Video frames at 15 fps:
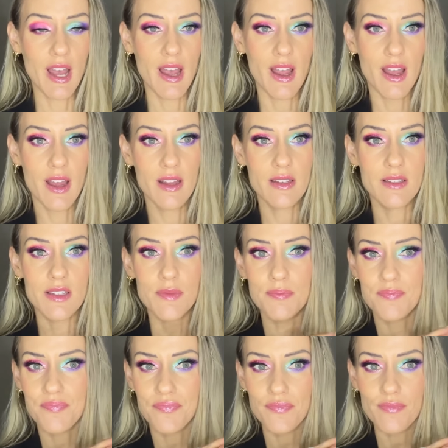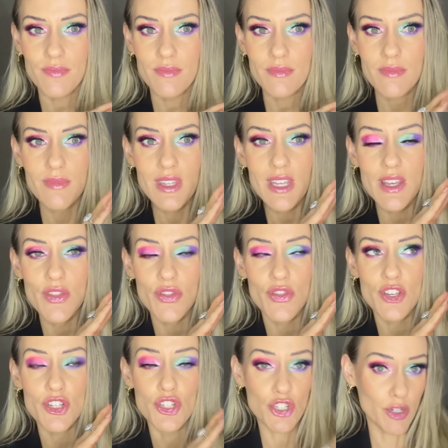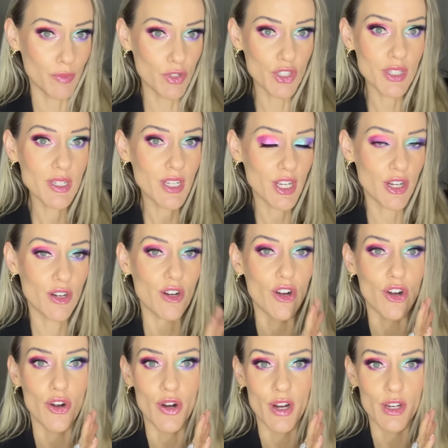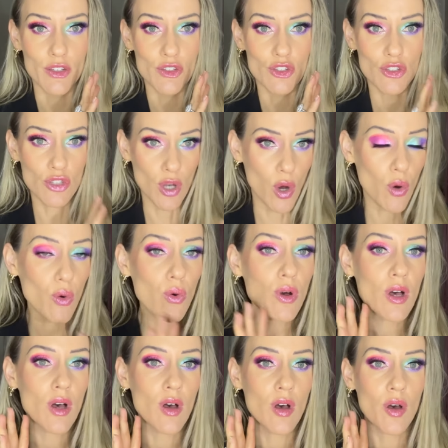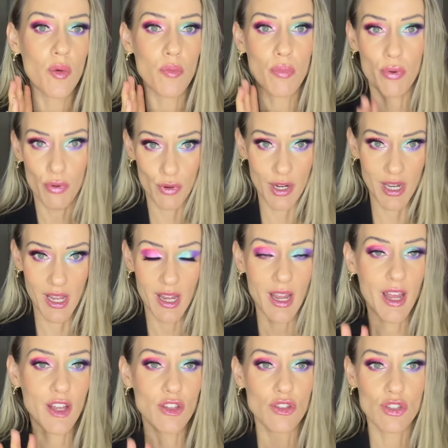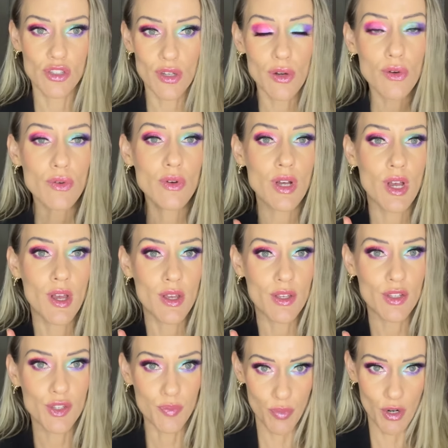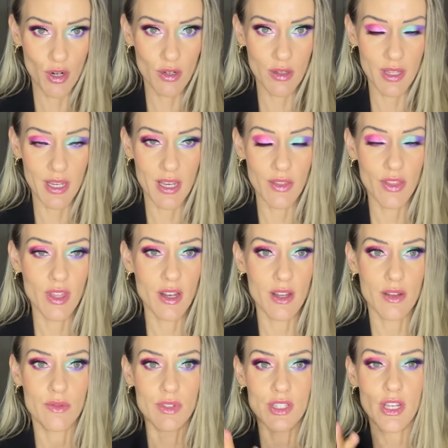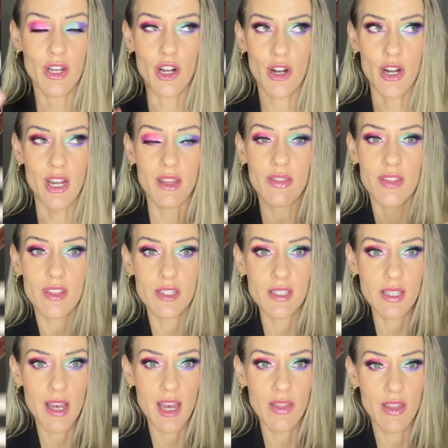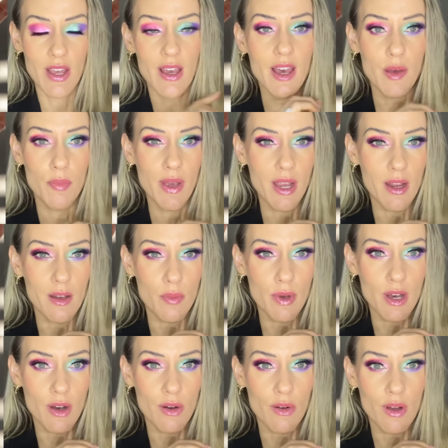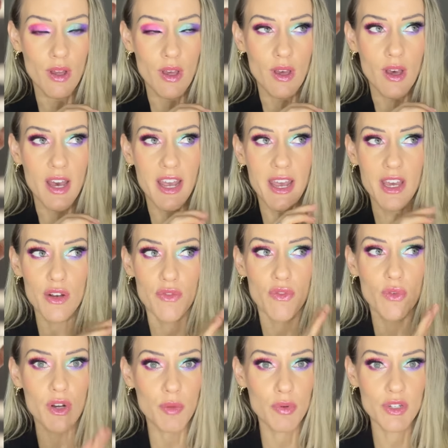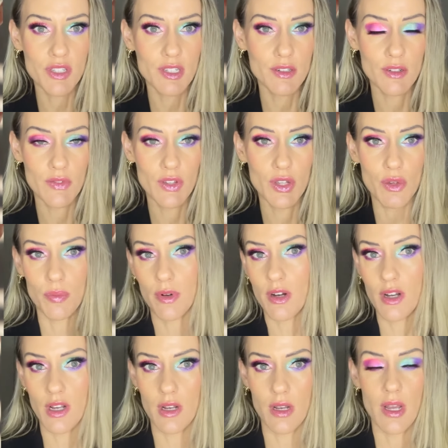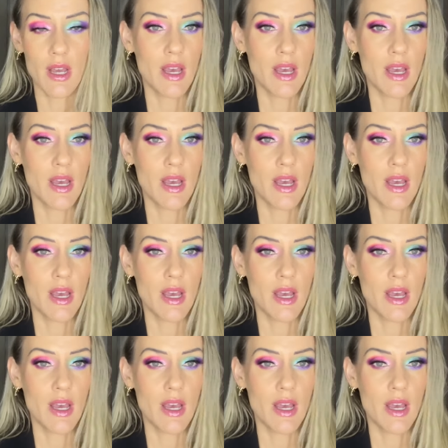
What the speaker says: And the shimmers in here are so pretty and so sparkly that I was like, all right, this, I think I paid about, I had a 40% off coupon.